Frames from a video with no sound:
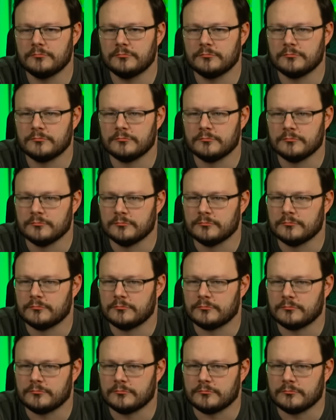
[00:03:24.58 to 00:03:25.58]

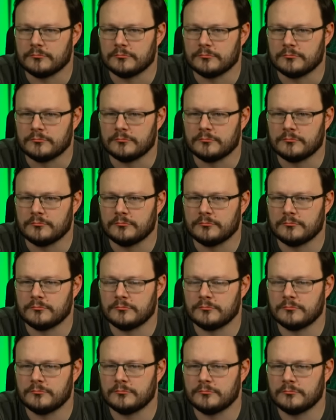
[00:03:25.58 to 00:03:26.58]

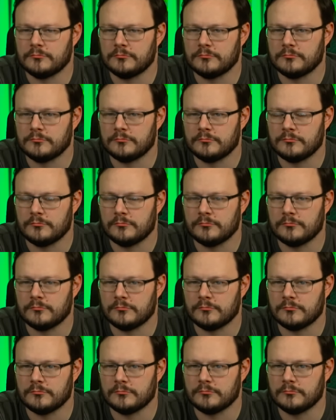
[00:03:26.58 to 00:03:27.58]

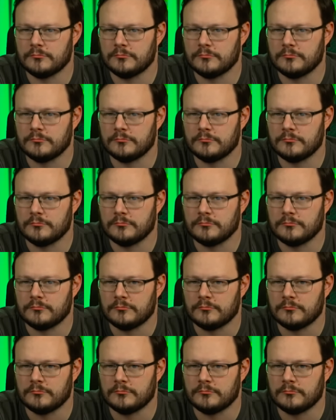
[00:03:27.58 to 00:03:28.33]
(not speaking)